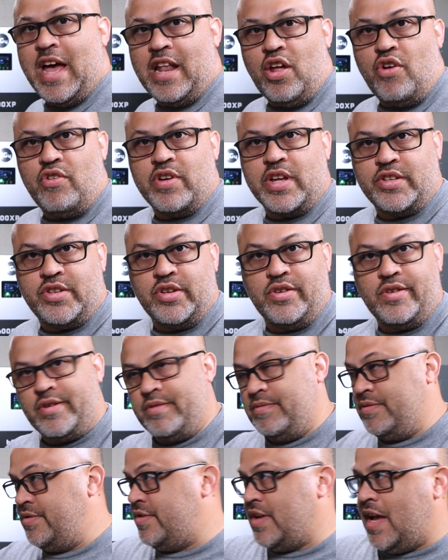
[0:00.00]
know how long it
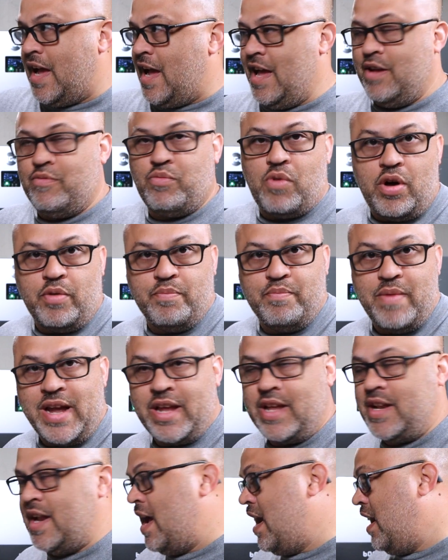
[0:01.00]
took because I had walked
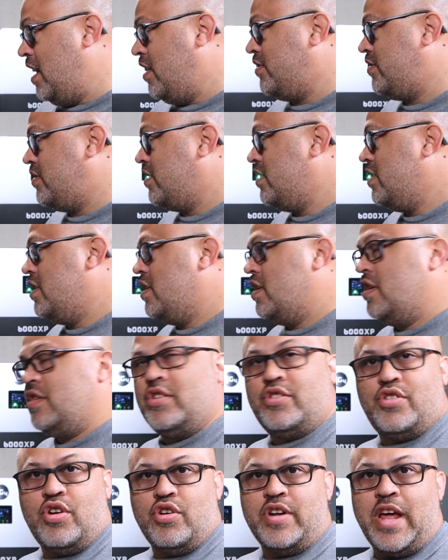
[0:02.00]
back in the house
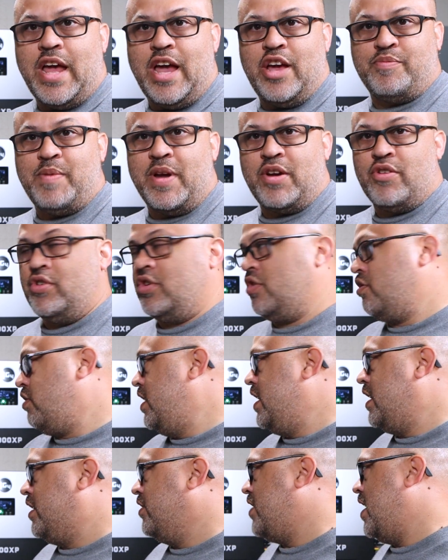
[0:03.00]
to turn the house back on the
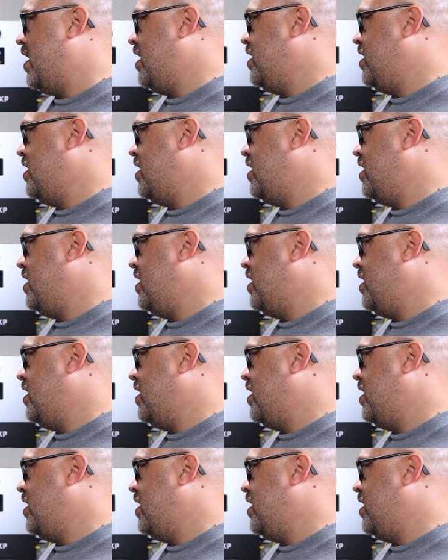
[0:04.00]
grid because